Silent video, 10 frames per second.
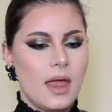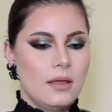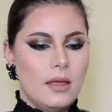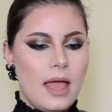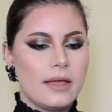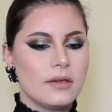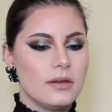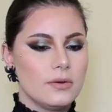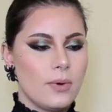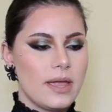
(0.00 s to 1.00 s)
I
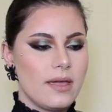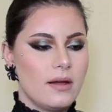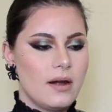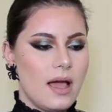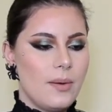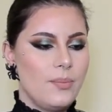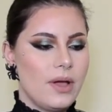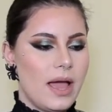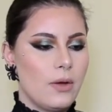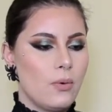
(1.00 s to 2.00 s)
couldn't wake her up.
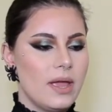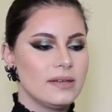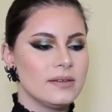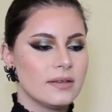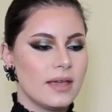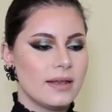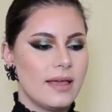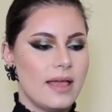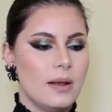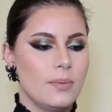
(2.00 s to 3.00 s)
I went to get
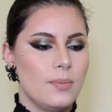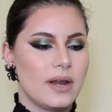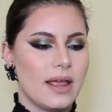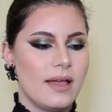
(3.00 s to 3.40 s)
help, but